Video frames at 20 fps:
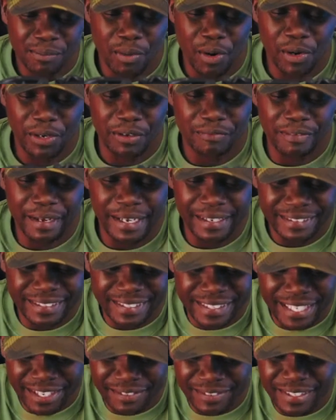Mark
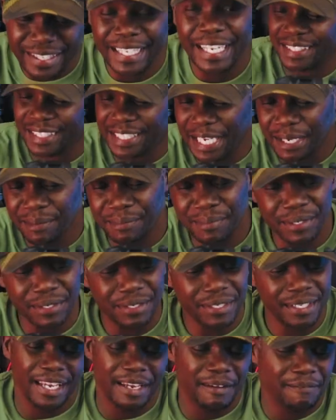5.7
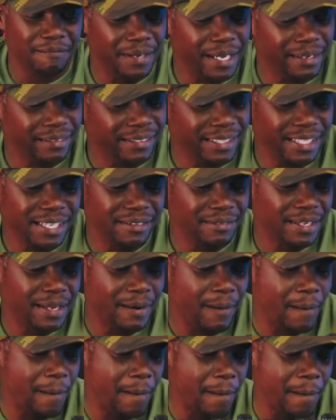chambered in
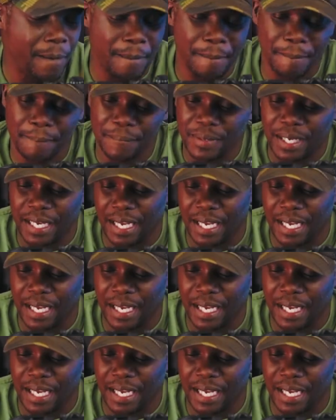5.7?